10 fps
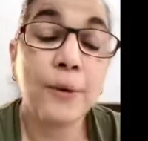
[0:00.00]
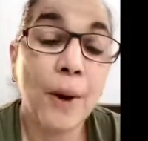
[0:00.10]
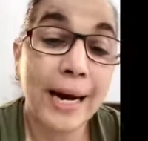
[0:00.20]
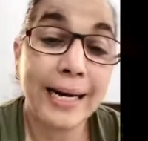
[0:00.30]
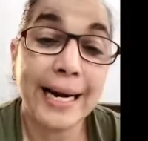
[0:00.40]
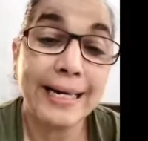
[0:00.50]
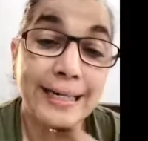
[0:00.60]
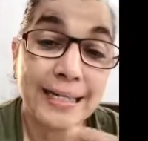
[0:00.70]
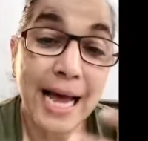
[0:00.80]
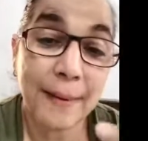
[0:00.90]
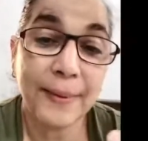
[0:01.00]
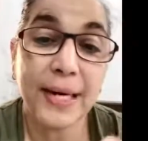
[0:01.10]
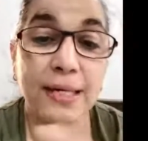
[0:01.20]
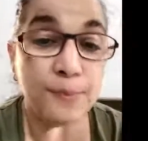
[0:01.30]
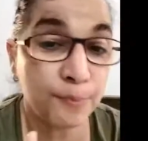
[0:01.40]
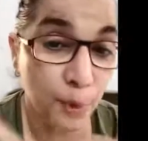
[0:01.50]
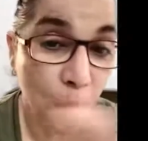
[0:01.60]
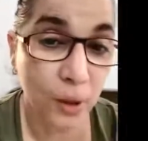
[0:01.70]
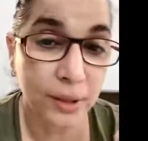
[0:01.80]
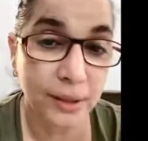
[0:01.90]
while it is helping us
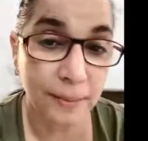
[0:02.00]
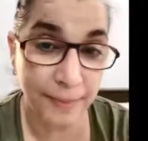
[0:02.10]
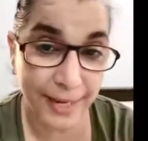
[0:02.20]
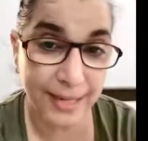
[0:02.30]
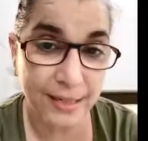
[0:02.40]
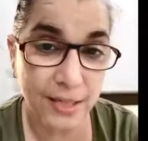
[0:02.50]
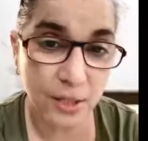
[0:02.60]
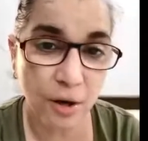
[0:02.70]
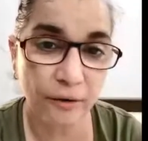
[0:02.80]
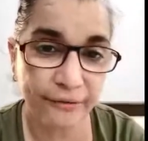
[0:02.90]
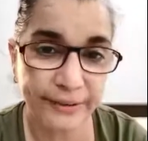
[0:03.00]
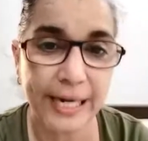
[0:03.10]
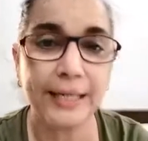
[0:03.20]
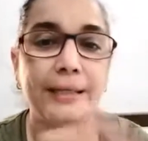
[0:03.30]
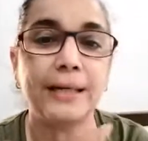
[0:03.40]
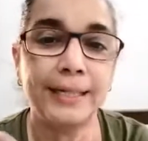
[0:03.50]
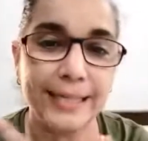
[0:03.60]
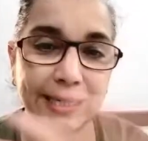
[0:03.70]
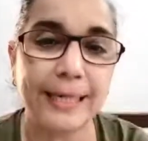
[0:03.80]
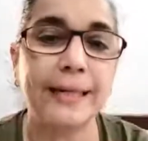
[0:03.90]
broaden the base of theater and
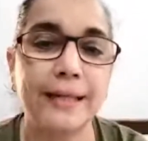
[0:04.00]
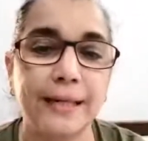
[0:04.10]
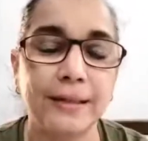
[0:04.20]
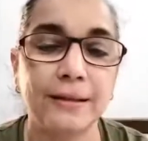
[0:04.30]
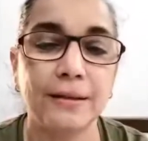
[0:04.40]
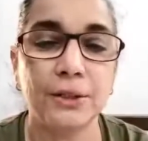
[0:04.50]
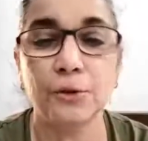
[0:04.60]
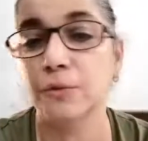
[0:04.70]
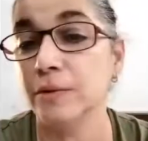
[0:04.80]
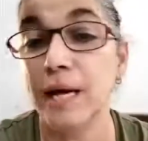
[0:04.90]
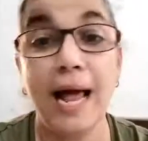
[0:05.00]
taking theater to